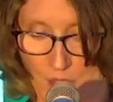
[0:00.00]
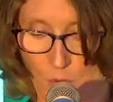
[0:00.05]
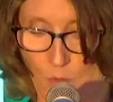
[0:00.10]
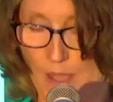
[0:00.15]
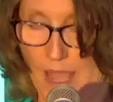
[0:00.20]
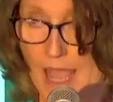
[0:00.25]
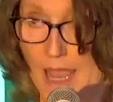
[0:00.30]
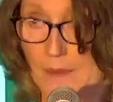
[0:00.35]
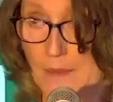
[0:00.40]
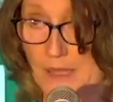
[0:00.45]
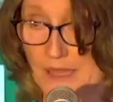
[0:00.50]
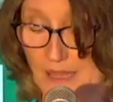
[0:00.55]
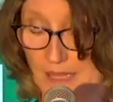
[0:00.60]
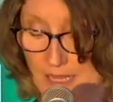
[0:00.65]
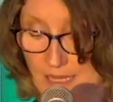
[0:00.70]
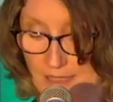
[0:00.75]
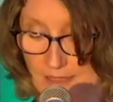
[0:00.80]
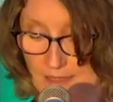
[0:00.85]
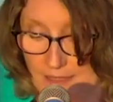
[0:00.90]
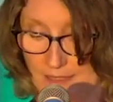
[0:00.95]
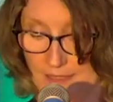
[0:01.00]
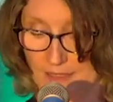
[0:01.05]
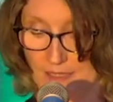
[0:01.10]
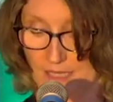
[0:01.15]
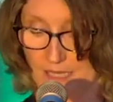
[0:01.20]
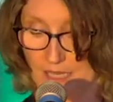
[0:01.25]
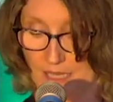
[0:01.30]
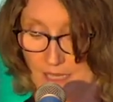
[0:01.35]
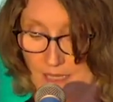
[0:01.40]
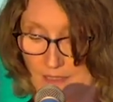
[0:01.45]
Well, Haman thinks that the
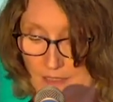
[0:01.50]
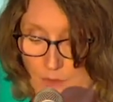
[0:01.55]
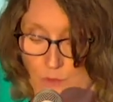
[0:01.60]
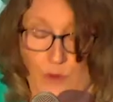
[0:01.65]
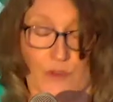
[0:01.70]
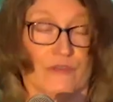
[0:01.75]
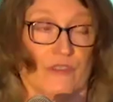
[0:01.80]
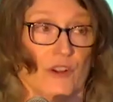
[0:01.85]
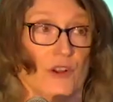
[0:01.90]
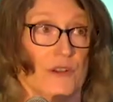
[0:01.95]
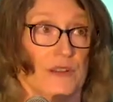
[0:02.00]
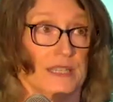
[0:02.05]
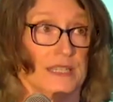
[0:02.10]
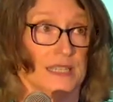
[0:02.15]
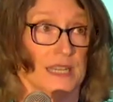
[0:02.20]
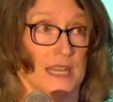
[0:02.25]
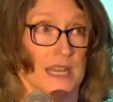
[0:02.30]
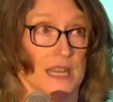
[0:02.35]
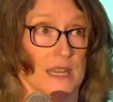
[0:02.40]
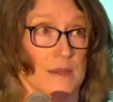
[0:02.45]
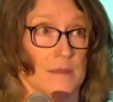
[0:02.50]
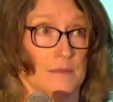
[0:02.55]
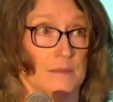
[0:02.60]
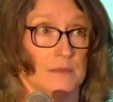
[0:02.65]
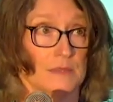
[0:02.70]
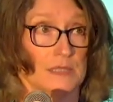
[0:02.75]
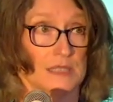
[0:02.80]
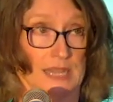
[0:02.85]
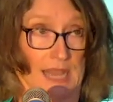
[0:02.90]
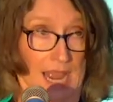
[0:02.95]
king is referring to him,
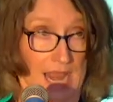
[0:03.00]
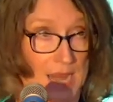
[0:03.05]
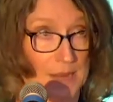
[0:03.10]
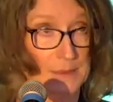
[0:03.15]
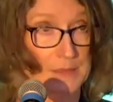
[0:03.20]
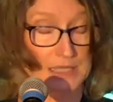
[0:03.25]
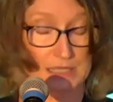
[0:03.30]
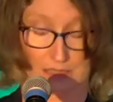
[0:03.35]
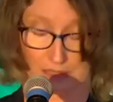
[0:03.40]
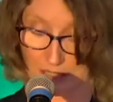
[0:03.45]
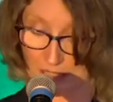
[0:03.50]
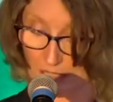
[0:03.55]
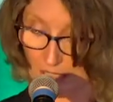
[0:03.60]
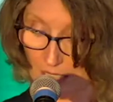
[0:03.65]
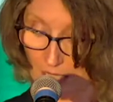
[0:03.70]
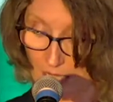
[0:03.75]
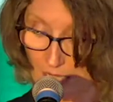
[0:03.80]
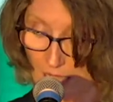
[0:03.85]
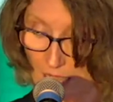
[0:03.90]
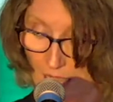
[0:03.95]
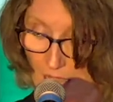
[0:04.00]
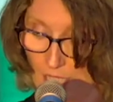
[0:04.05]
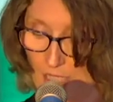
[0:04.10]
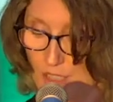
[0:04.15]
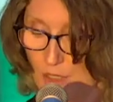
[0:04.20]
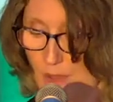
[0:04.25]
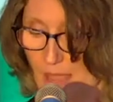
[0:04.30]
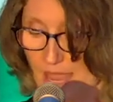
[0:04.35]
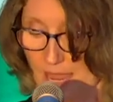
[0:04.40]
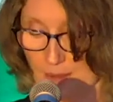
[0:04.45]
to Haman.
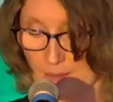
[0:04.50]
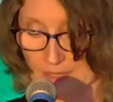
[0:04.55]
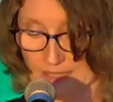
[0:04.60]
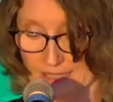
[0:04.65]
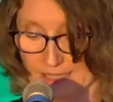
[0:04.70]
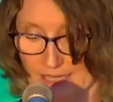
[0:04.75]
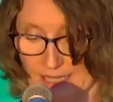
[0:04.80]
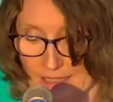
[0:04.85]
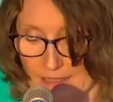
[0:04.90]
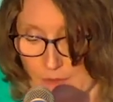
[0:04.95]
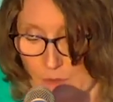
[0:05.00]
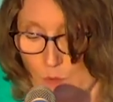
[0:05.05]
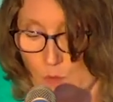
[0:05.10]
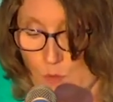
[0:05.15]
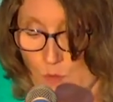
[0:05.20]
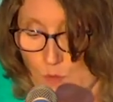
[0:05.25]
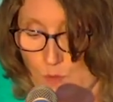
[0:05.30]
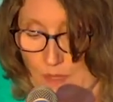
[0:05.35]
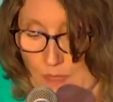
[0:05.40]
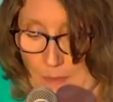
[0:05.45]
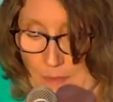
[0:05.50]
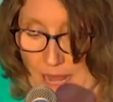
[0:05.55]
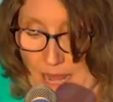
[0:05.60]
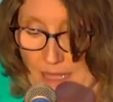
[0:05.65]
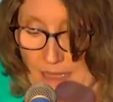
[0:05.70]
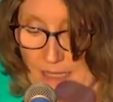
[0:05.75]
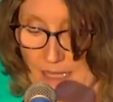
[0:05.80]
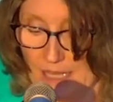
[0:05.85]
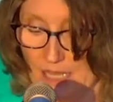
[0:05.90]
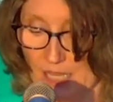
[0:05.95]
So Haman says, Oh, the
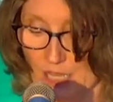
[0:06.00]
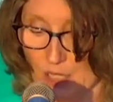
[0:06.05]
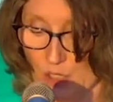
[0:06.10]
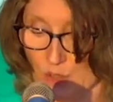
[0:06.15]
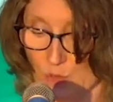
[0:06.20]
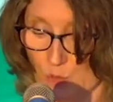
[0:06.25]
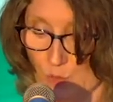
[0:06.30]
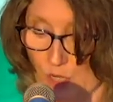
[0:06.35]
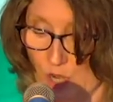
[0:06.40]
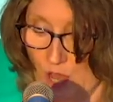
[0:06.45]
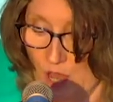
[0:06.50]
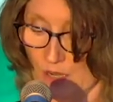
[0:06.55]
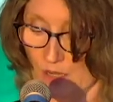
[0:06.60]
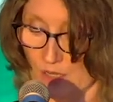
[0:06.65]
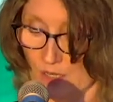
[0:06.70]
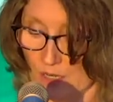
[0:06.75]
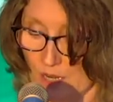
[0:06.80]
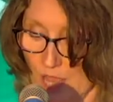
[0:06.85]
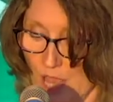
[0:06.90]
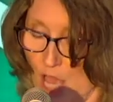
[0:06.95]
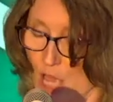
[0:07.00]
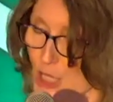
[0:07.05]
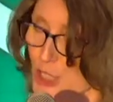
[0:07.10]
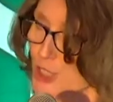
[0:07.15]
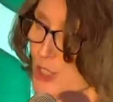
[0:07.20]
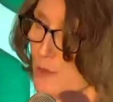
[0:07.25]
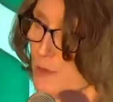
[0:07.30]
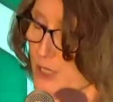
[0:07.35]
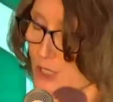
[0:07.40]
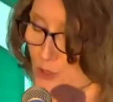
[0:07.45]
man the king would honor
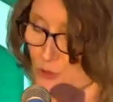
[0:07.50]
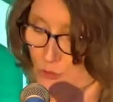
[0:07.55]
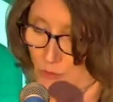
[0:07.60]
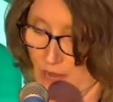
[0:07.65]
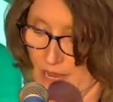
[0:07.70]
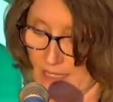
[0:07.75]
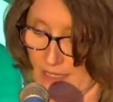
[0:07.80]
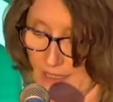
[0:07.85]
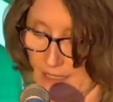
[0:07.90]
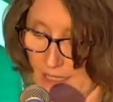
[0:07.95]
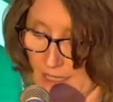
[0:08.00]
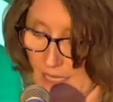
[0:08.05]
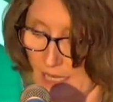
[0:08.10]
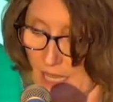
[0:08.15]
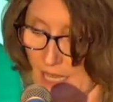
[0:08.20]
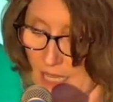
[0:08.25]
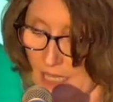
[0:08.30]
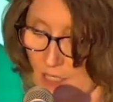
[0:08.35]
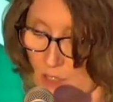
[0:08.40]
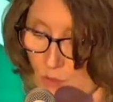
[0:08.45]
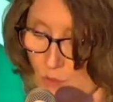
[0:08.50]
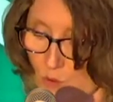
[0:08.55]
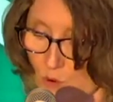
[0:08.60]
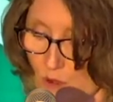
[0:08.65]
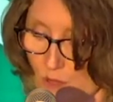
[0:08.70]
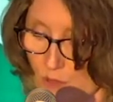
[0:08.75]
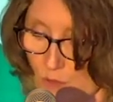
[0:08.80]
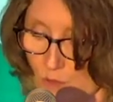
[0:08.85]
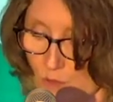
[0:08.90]
should be dressed in the king's royal